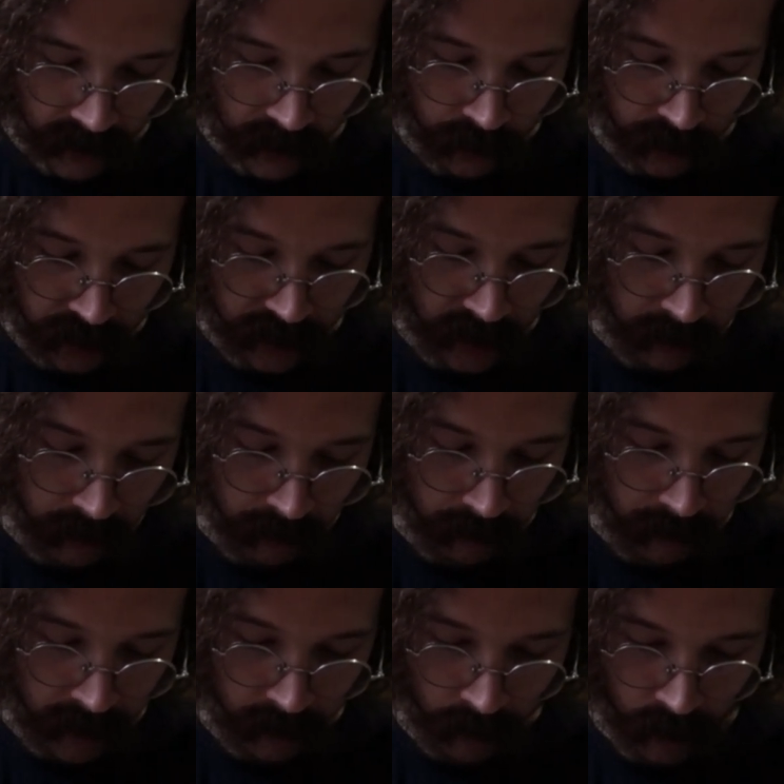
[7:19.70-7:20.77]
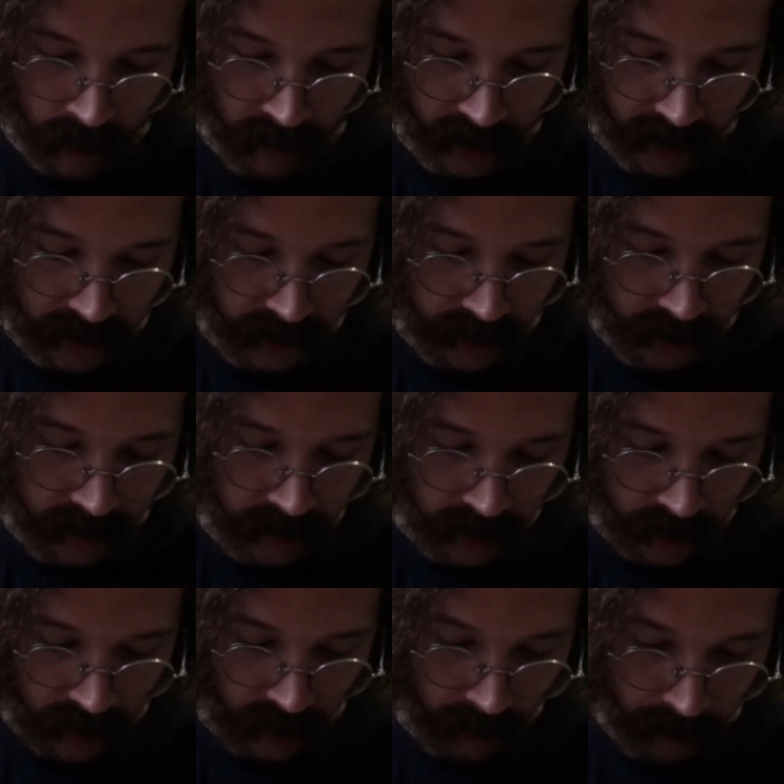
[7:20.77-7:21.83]
this one's got a bit more of like a
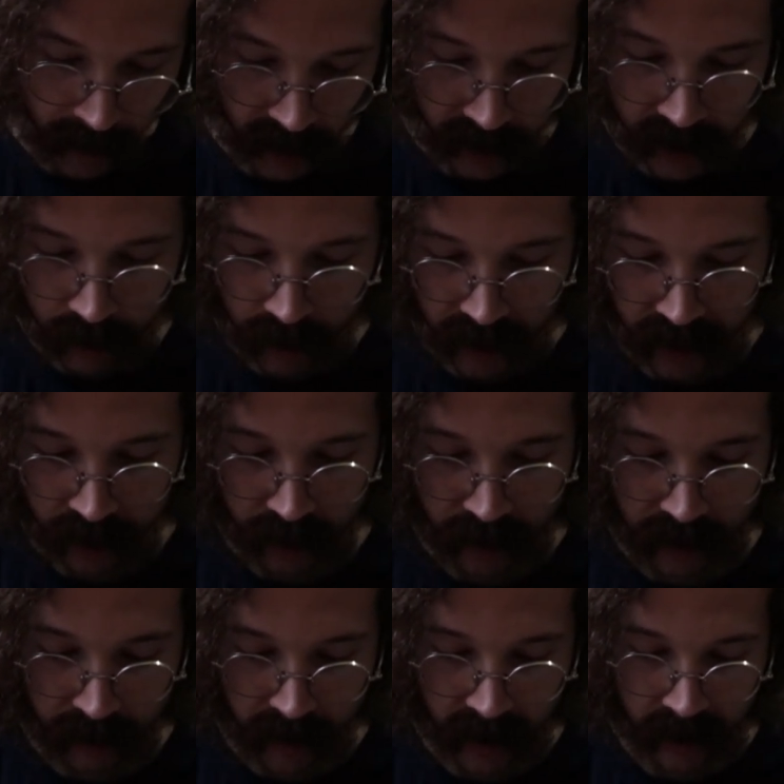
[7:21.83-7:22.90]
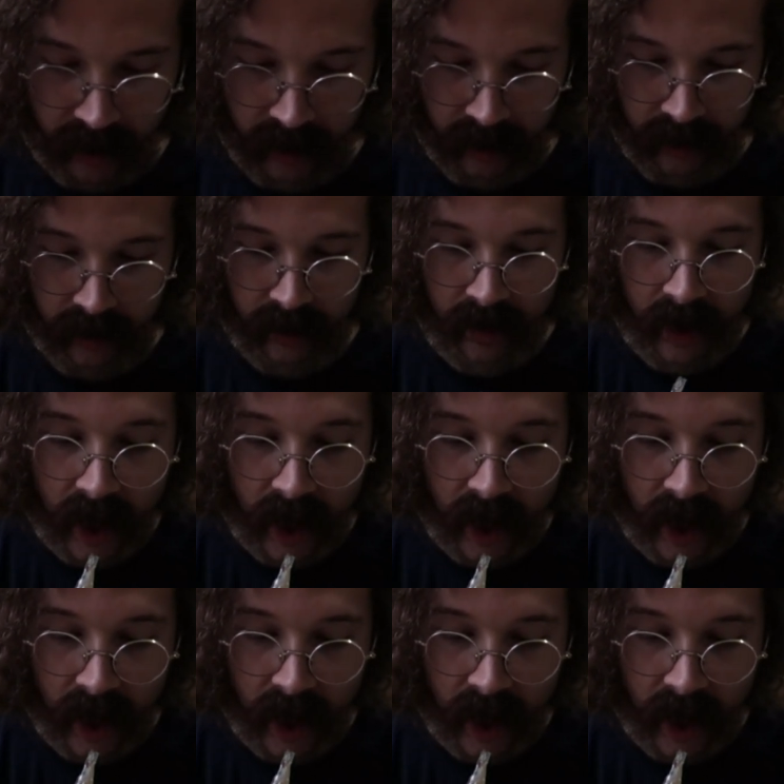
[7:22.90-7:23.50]
belly, whereas this one's a bit thinner.